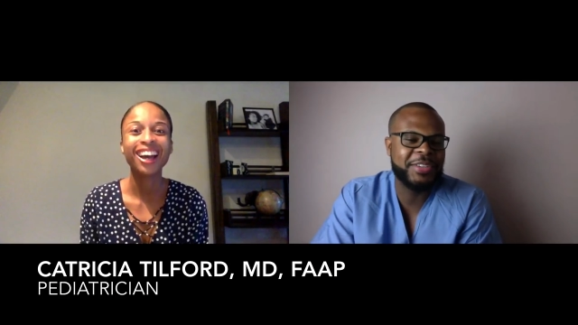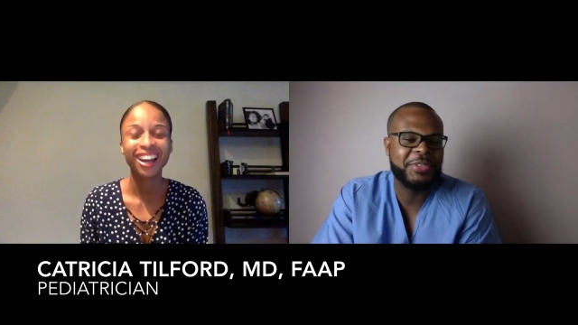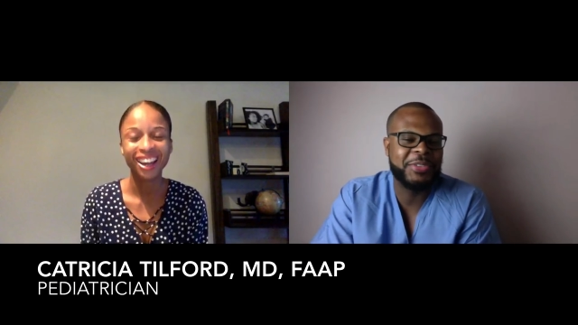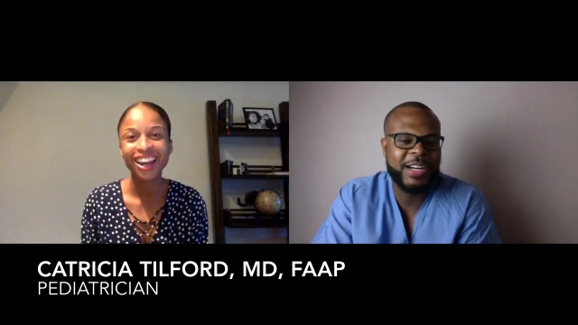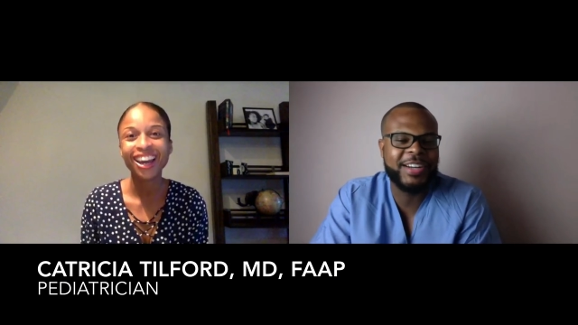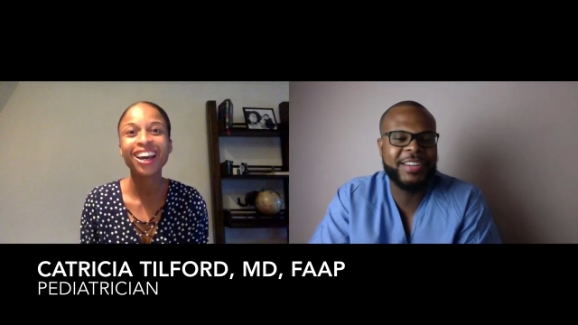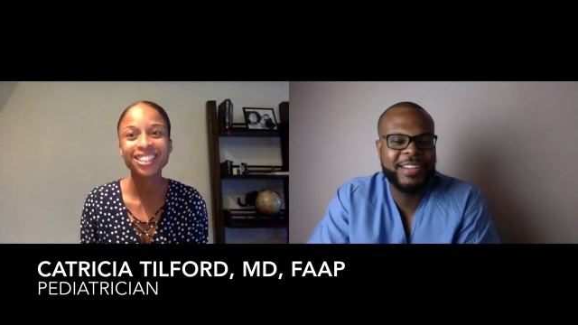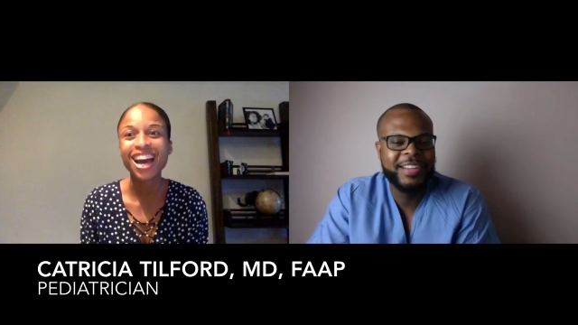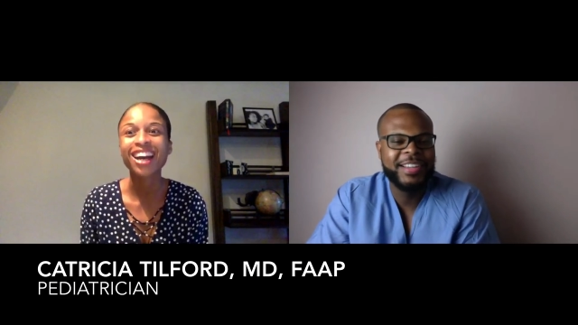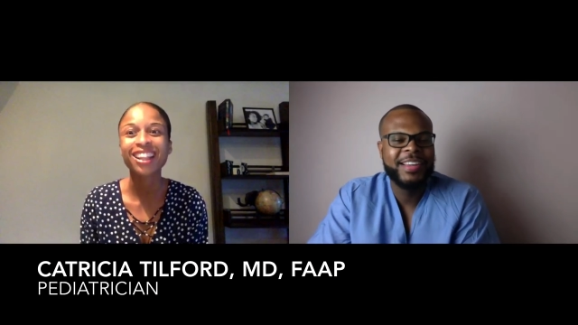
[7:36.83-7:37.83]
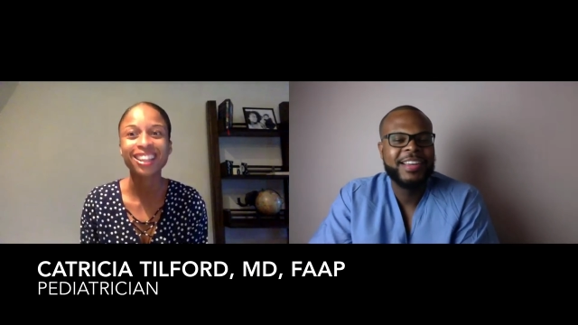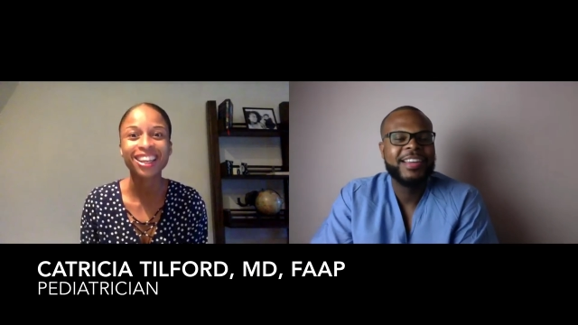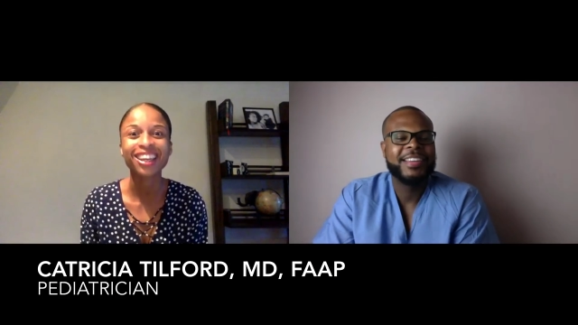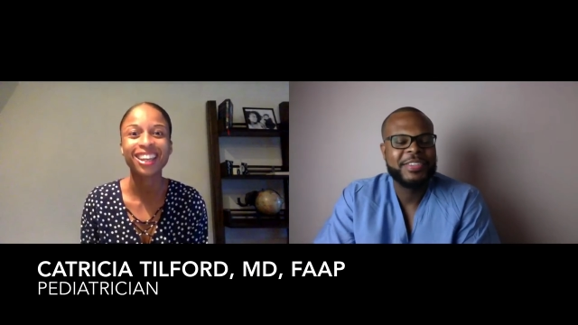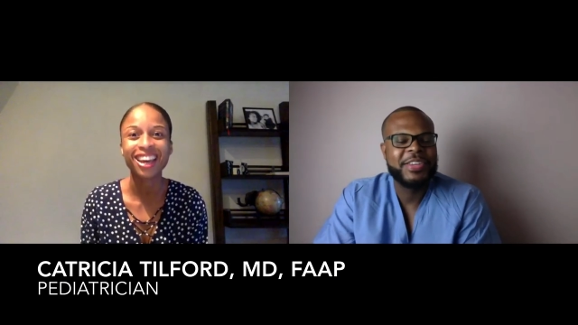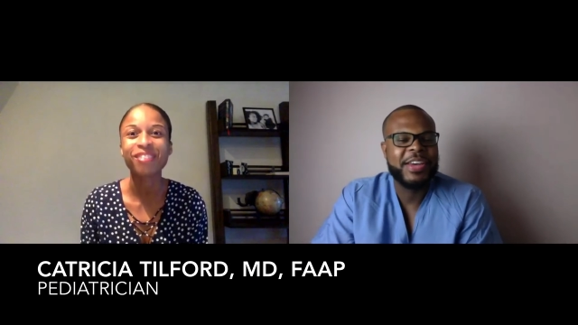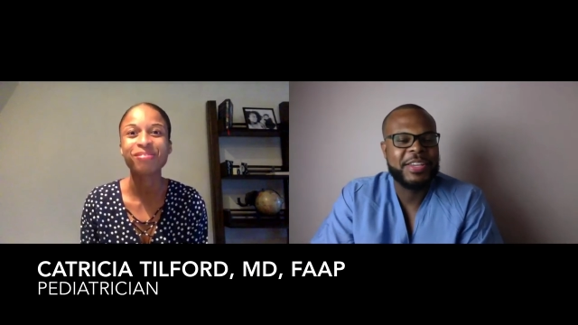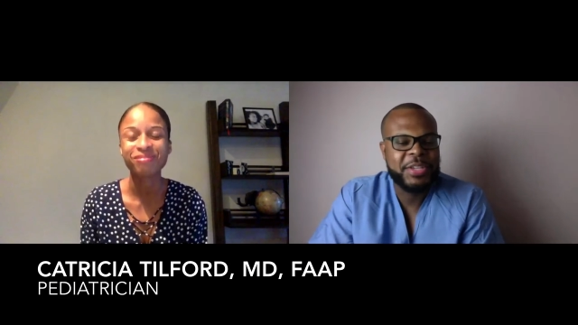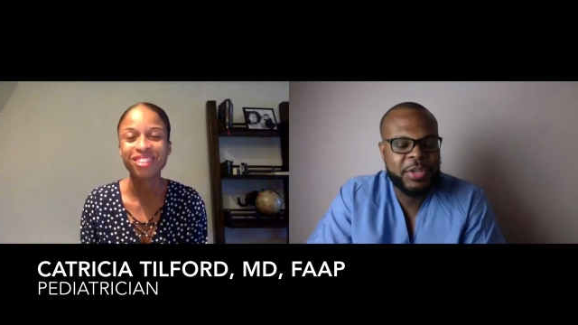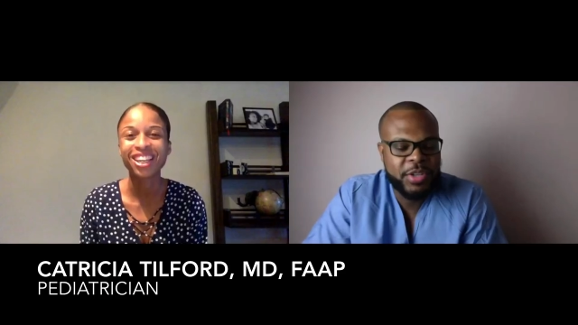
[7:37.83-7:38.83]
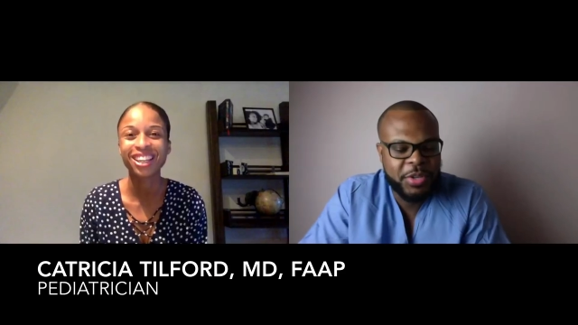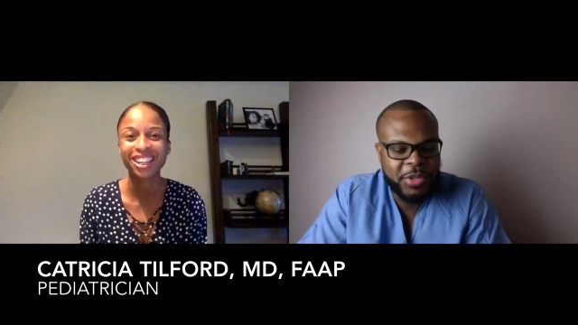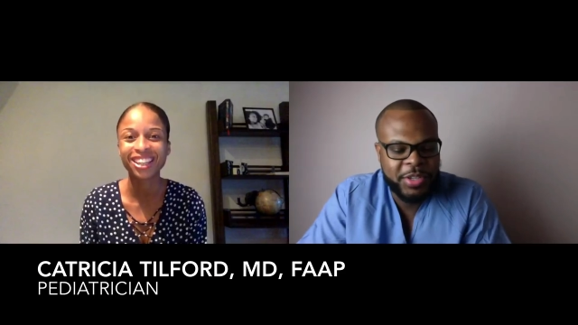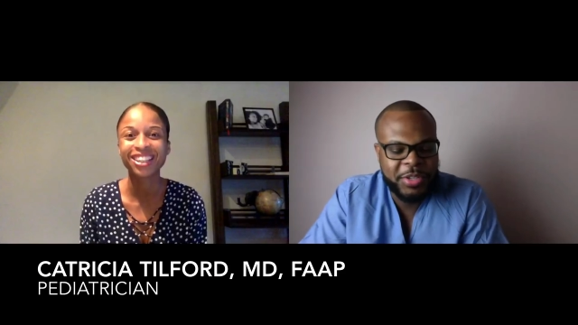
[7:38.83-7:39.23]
Speaker 1: Wow. Exactly. Yeah. yeah so you,